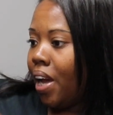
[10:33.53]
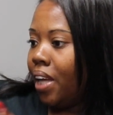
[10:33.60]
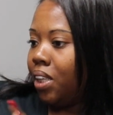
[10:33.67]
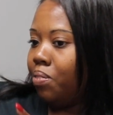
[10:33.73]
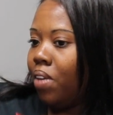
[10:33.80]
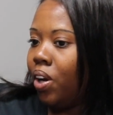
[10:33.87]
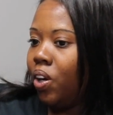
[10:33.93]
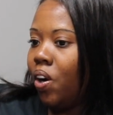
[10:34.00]
As
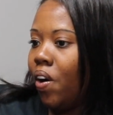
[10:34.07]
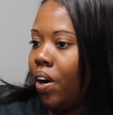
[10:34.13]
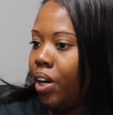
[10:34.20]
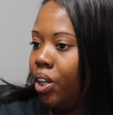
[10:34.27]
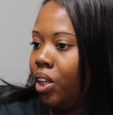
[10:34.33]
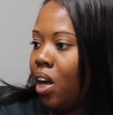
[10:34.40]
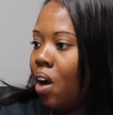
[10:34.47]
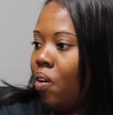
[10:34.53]
a
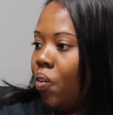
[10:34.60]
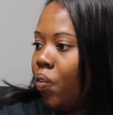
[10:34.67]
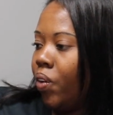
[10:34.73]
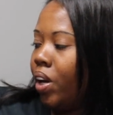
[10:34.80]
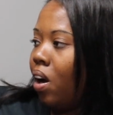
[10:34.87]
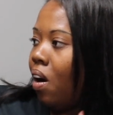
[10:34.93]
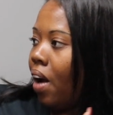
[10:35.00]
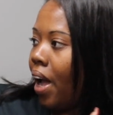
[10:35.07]
minority shop,
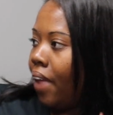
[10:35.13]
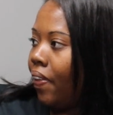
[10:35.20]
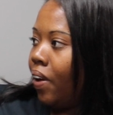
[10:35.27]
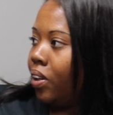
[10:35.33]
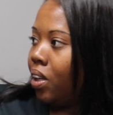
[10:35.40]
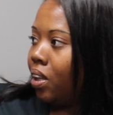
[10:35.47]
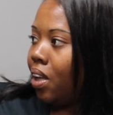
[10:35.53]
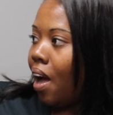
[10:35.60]
we all have,
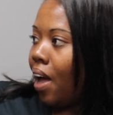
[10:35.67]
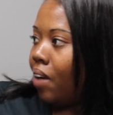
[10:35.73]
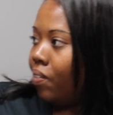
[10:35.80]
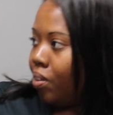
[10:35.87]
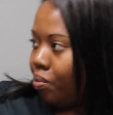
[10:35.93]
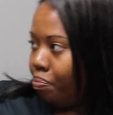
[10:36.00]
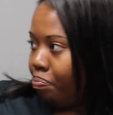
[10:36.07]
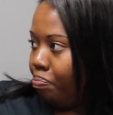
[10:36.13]
there's a lot of
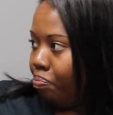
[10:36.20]
them.